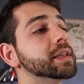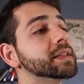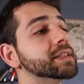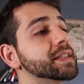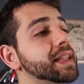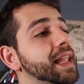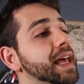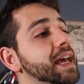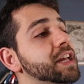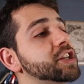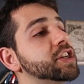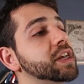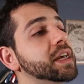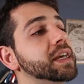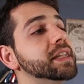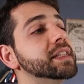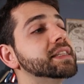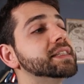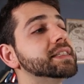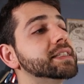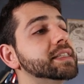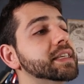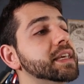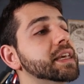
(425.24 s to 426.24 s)
slash
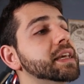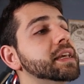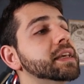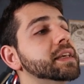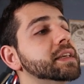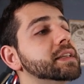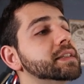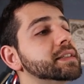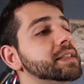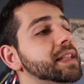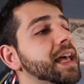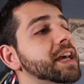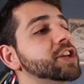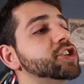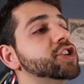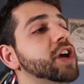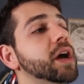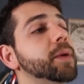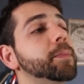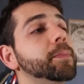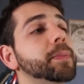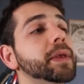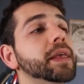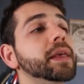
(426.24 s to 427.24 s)
etc slash
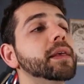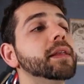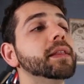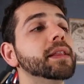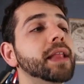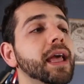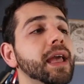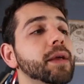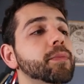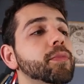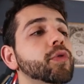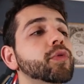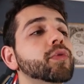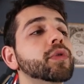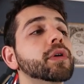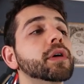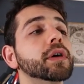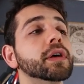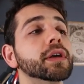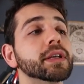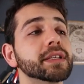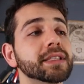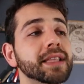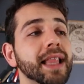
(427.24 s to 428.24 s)
IP table
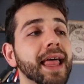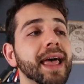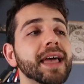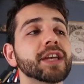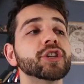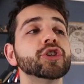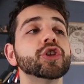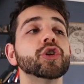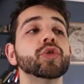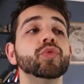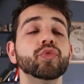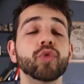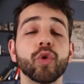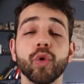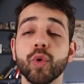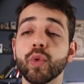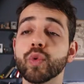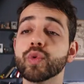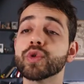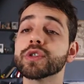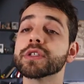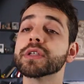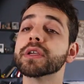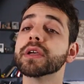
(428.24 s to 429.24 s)
slash
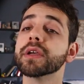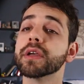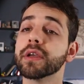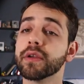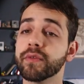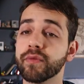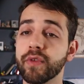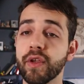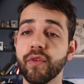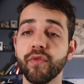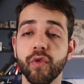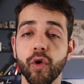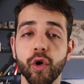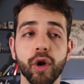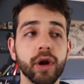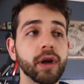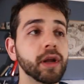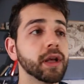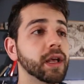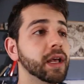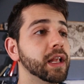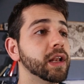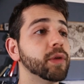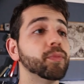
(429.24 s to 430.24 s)
rules
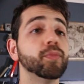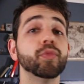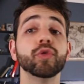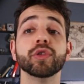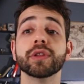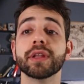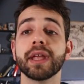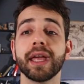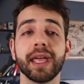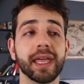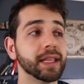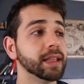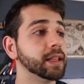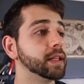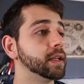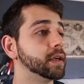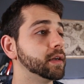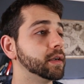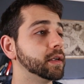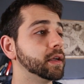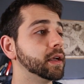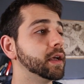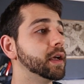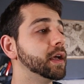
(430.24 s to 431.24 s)
v4 and put
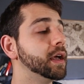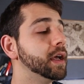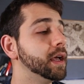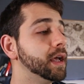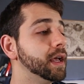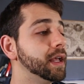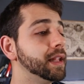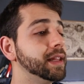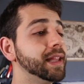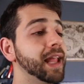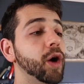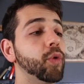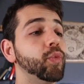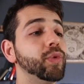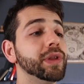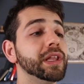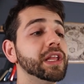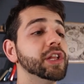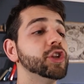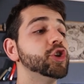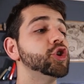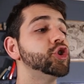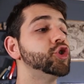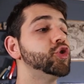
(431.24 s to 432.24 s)
enter. Now we
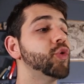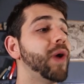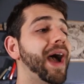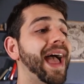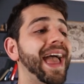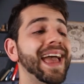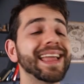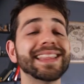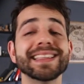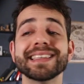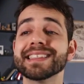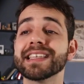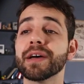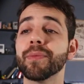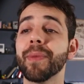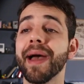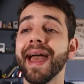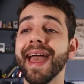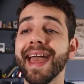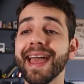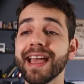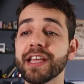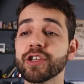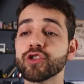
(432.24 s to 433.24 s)
need to add some
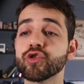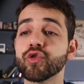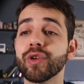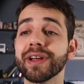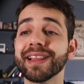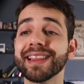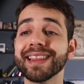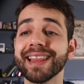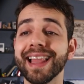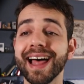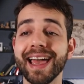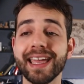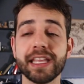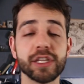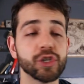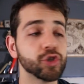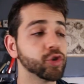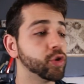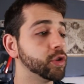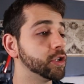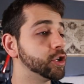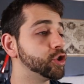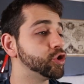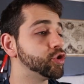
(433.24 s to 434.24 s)
extra
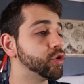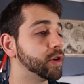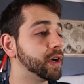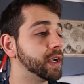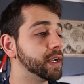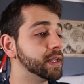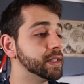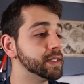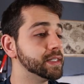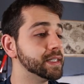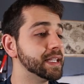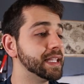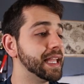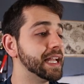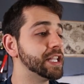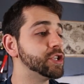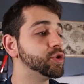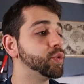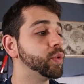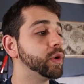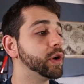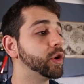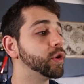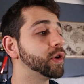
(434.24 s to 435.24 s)
lines only to guarantee
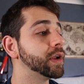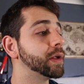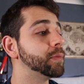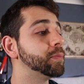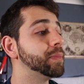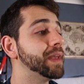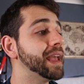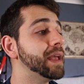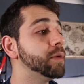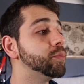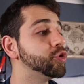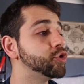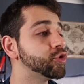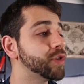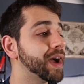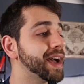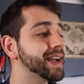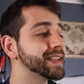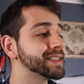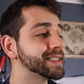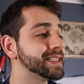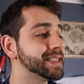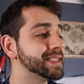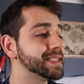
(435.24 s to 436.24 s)
that we're gonna be able to
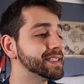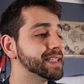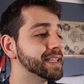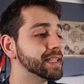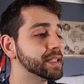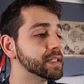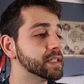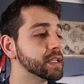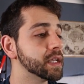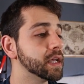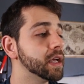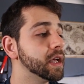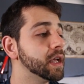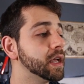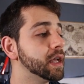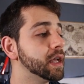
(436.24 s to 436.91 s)
access it.